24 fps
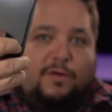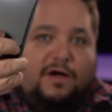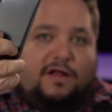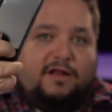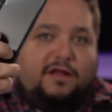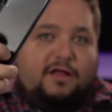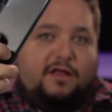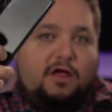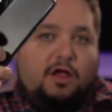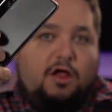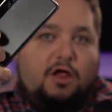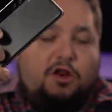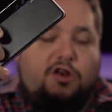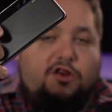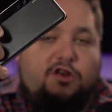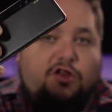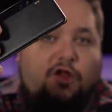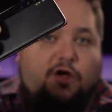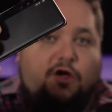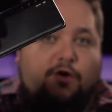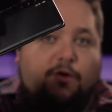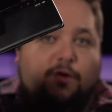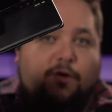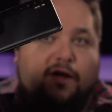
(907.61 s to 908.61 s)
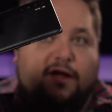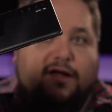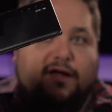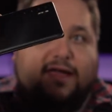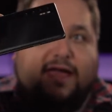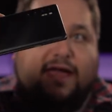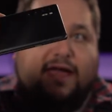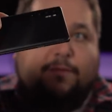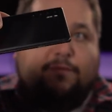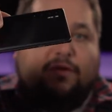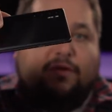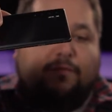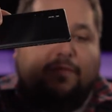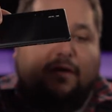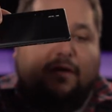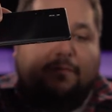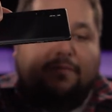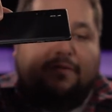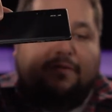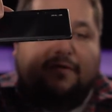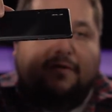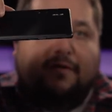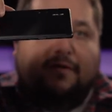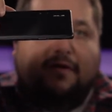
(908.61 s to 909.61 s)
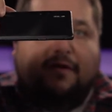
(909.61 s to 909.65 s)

what? No camera bump.